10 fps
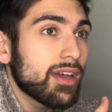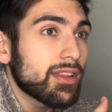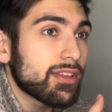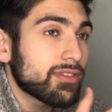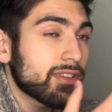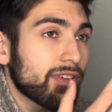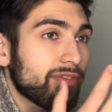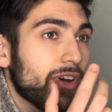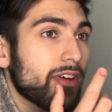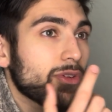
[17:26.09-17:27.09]
the
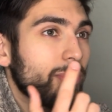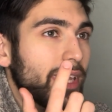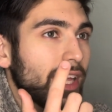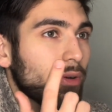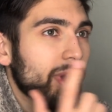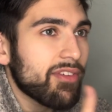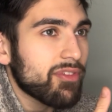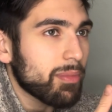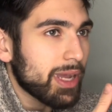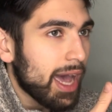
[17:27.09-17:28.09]
farther we get away
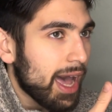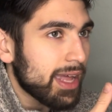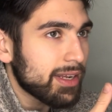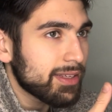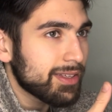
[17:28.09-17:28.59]
from God,